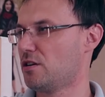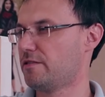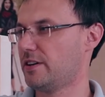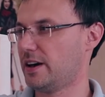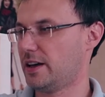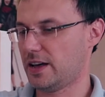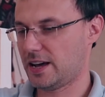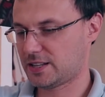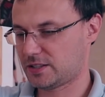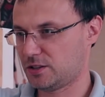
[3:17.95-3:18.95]
of
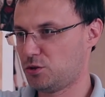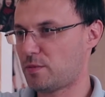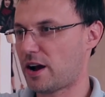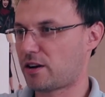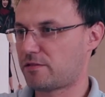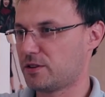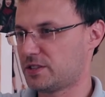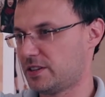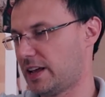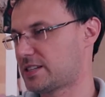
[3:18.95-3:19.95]
2
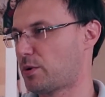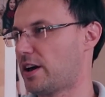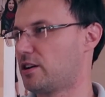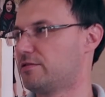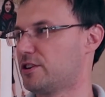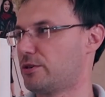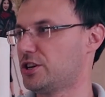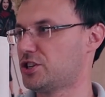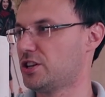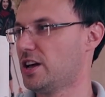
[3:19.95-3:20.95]
microphones in an XY
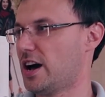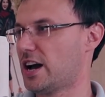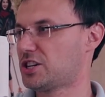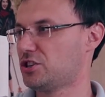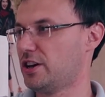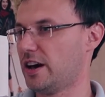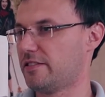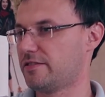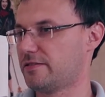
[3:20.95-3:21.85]
configuration, I actually have